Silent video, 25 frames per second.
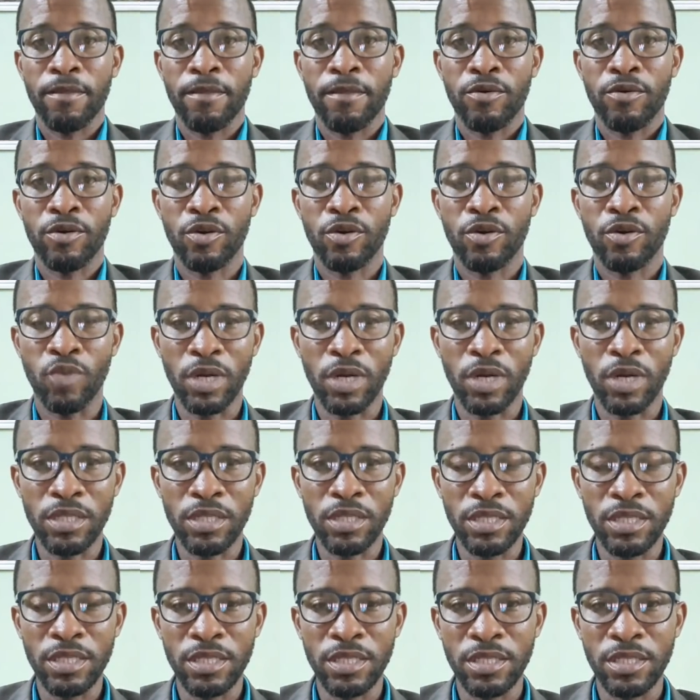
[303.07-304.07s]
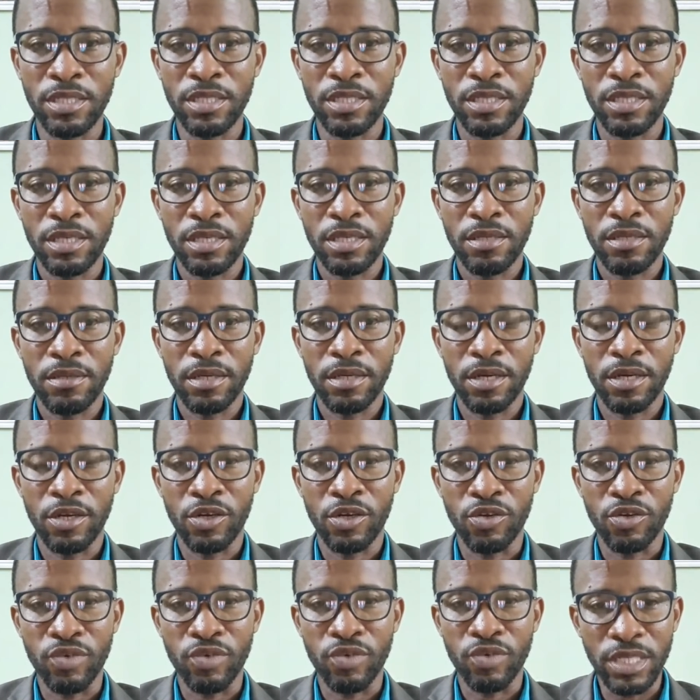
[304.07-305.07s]
or one of these
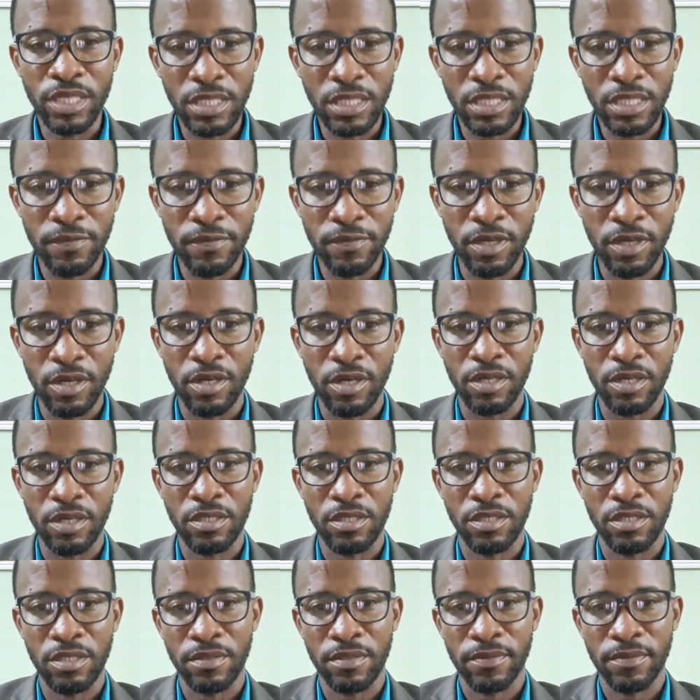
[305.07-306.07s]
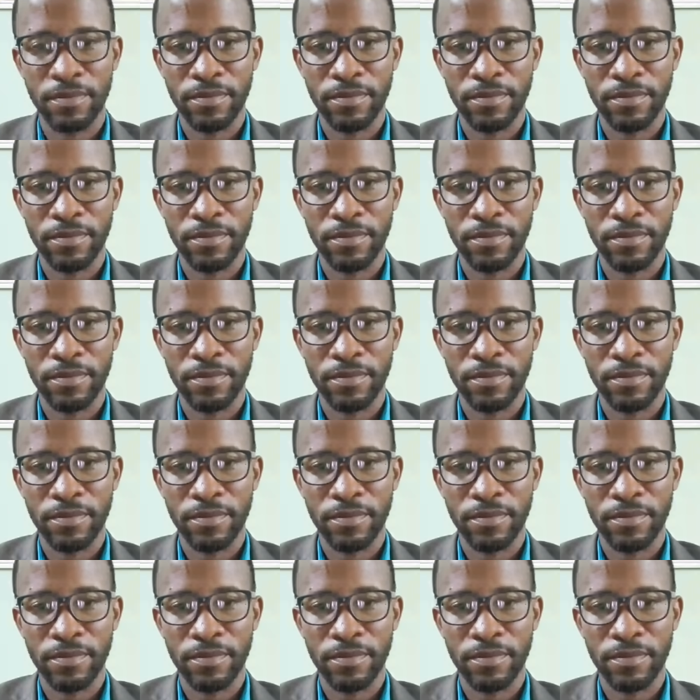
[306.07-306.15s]
aggressive dogs.